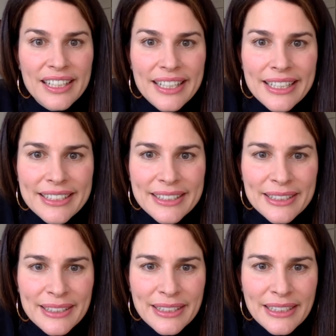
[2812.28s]

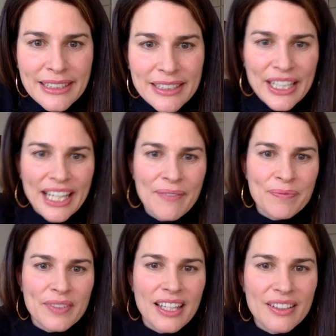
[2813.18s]
uh, okay
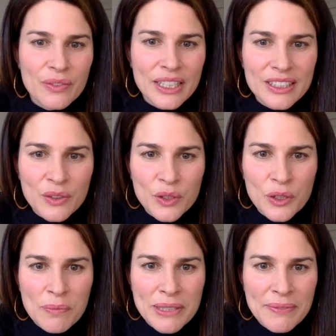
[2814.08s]
what's your
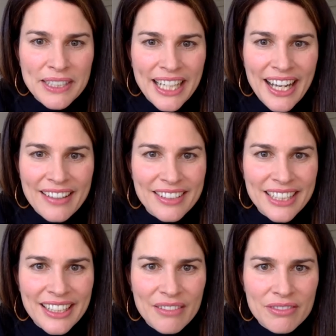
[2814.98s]
top tip yeah i
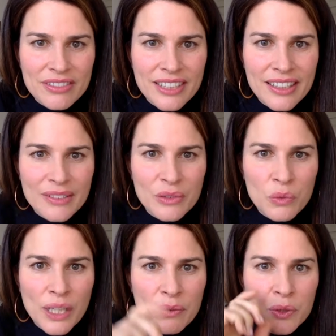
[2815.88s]
think i've um,
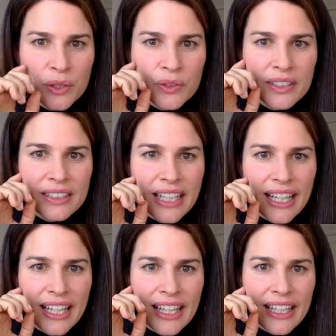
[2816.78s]
what would you
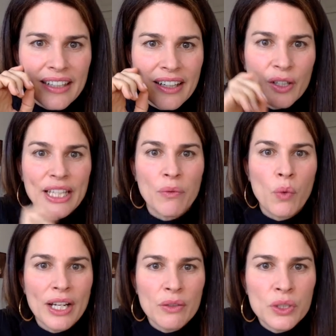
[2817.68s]
say okay
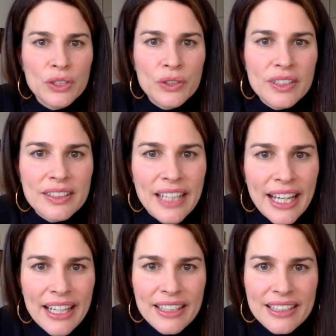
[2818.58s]
what would you
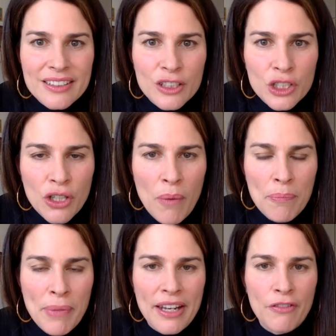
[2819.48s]
say is the top
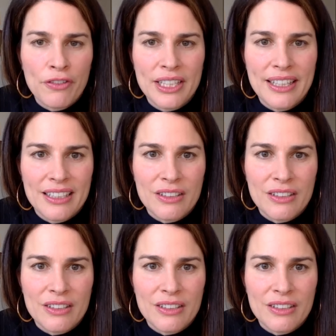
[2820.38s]
benefit that